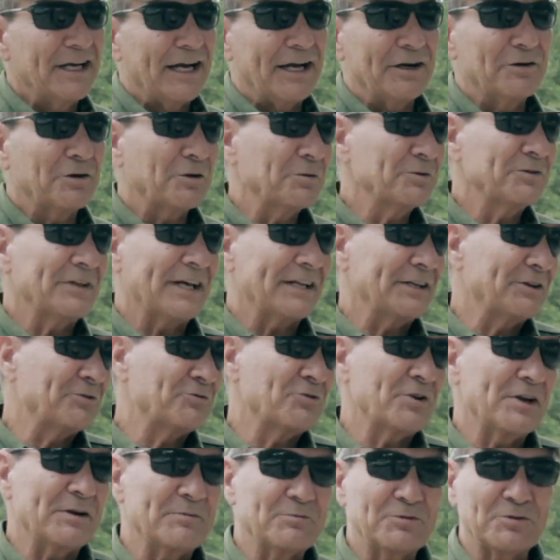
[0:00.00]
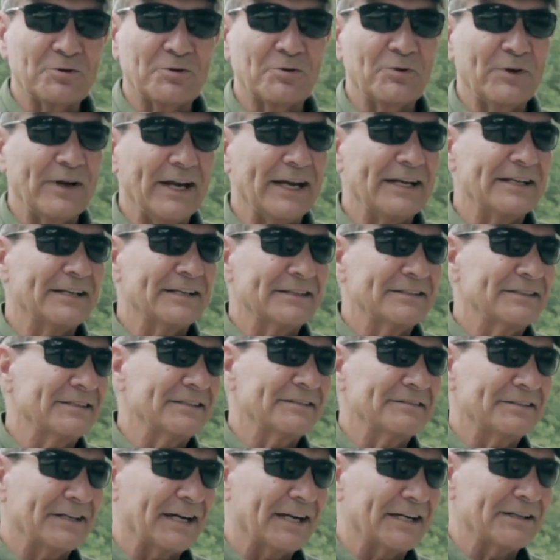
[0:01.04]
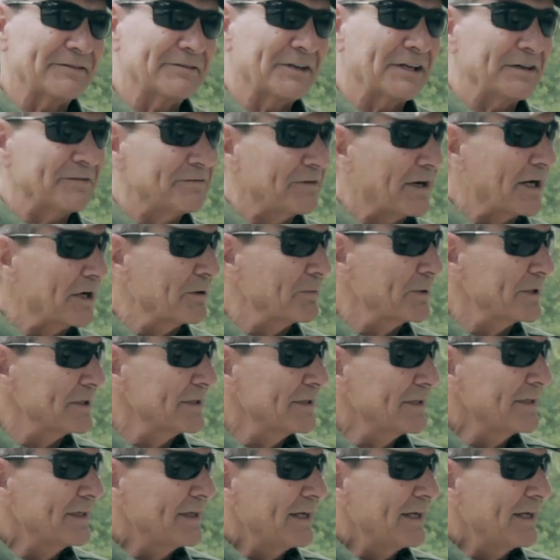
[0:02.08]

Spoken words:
I always had the dream to create in this kind of an environment.